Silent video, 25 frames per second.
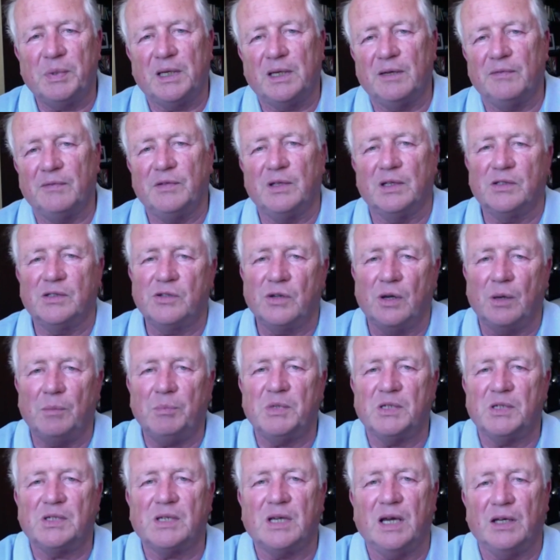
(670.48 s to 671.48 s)
if the
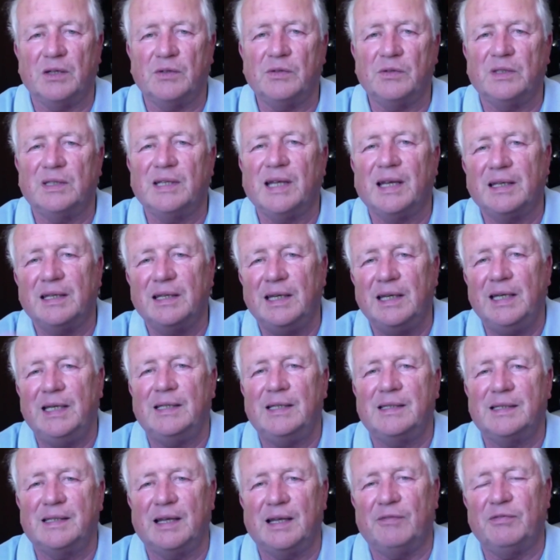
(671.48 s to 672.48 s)
surplus country that
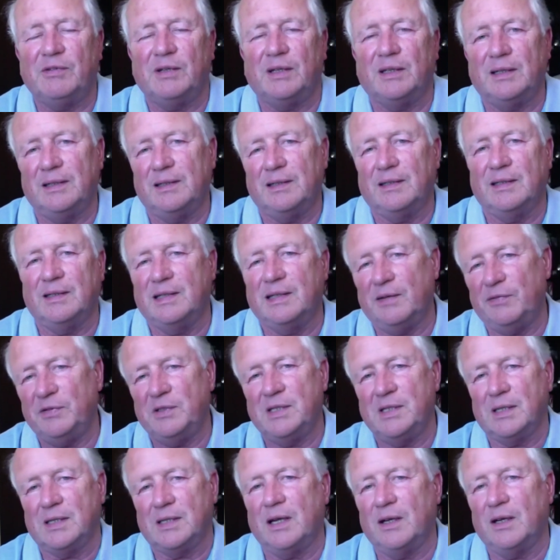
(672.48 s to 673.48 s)
needs definitely the
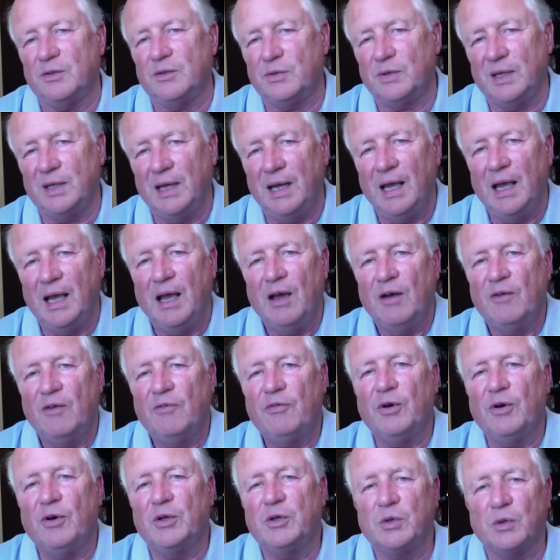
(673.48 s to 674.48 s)
deficit country
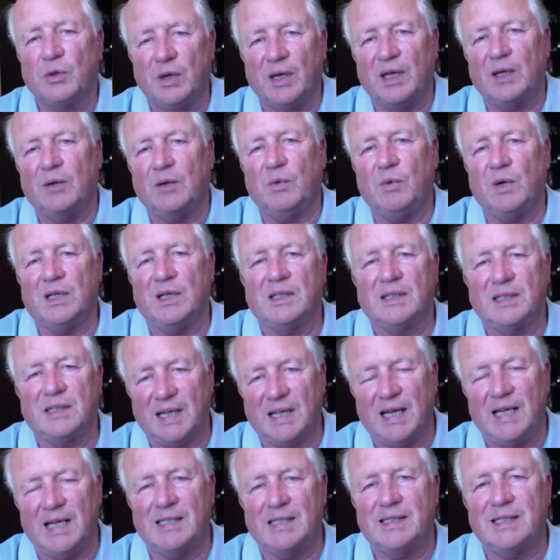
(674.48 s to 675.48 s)
for doing what it
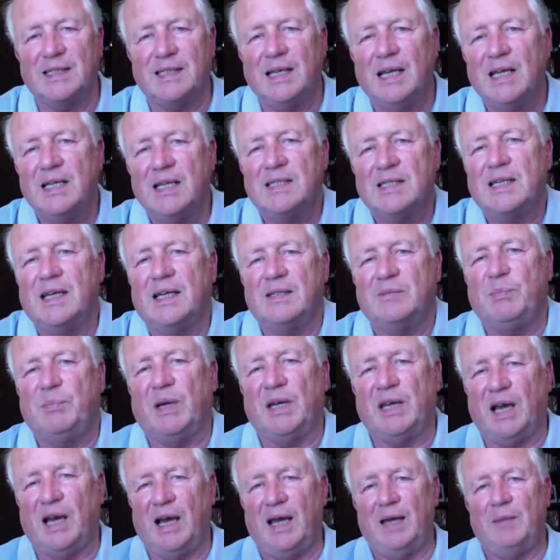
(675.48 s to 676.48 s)
does says,
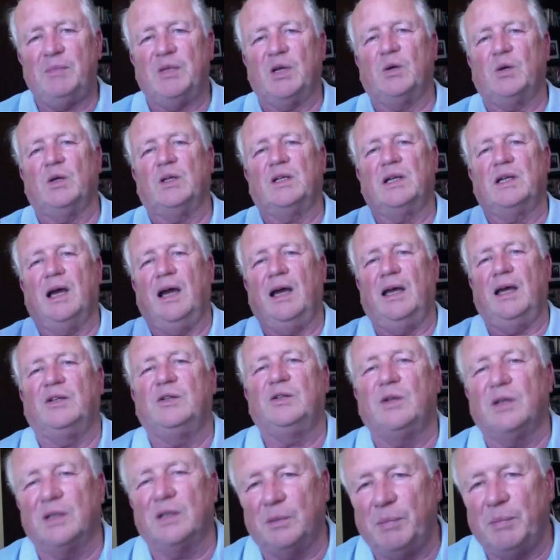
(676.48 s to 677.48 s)
but I'm the good guy and
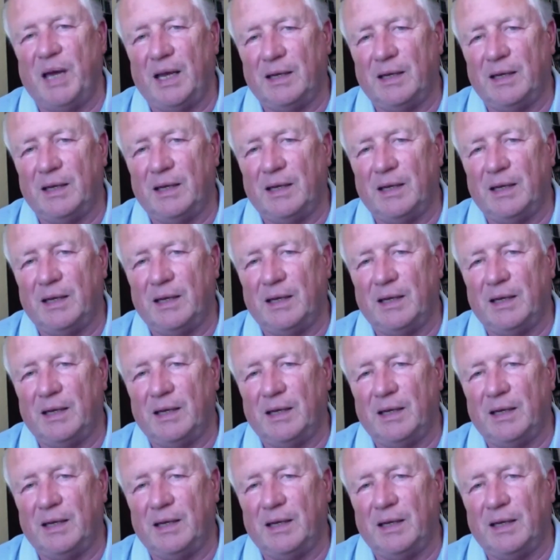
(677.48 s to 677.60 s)
you're the bad